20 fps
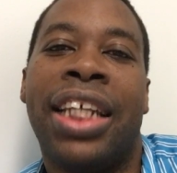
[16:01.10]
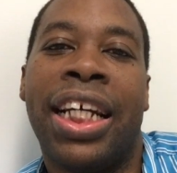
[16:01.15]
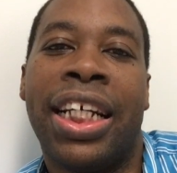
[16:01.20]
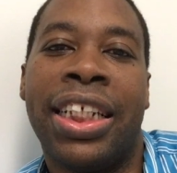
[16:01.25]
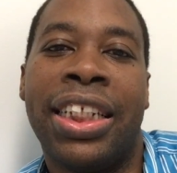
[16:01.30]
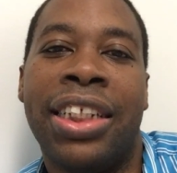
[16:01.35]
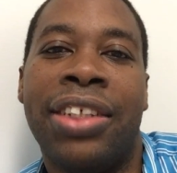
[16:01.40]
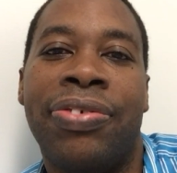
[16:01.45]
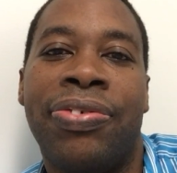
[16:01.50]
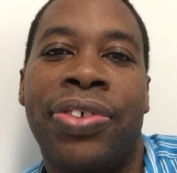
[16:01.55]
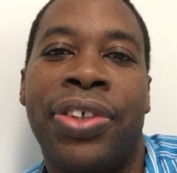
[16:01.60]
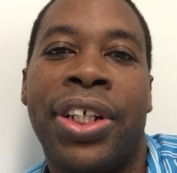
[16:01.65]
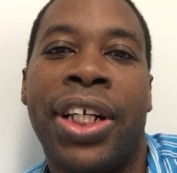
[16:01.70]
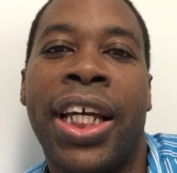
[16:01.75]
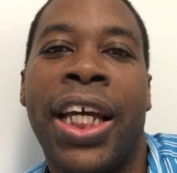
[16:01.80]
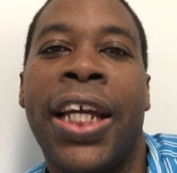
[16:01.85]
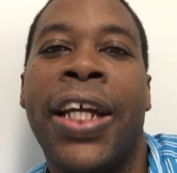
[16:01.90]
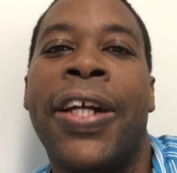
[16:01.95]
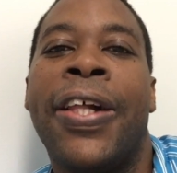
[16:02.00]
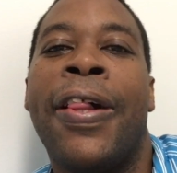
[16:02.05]
negative.
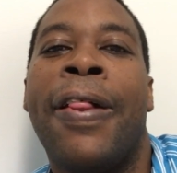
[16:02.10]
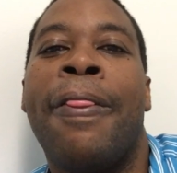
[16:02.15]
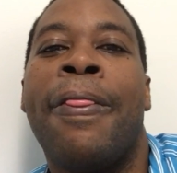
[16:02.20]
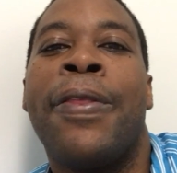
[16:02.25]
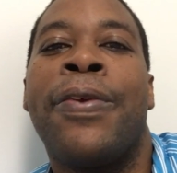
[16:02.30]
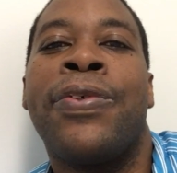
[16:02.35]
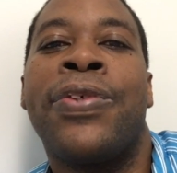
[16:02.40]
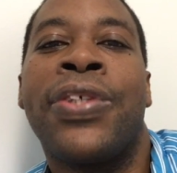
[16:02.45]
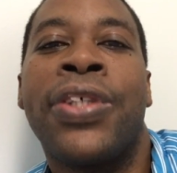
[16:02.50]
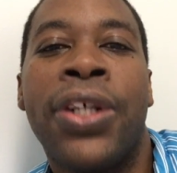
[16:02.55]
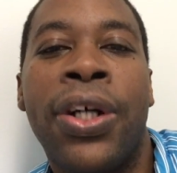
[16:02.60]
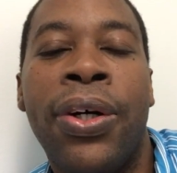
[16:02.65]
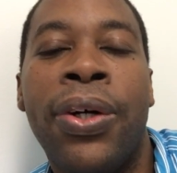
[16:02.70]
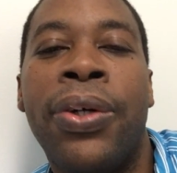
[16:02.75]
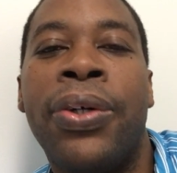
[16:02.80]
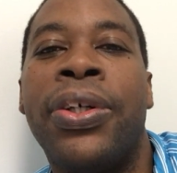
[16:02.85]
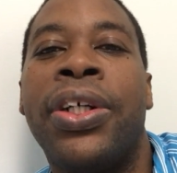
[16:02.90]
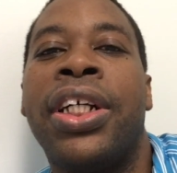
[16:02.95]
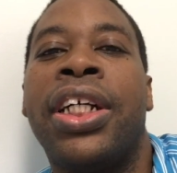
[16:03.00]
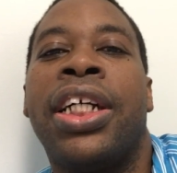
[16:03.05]
Okay,
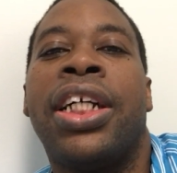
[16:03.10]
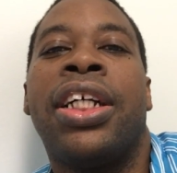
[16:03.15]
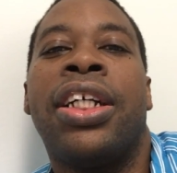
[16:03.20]
so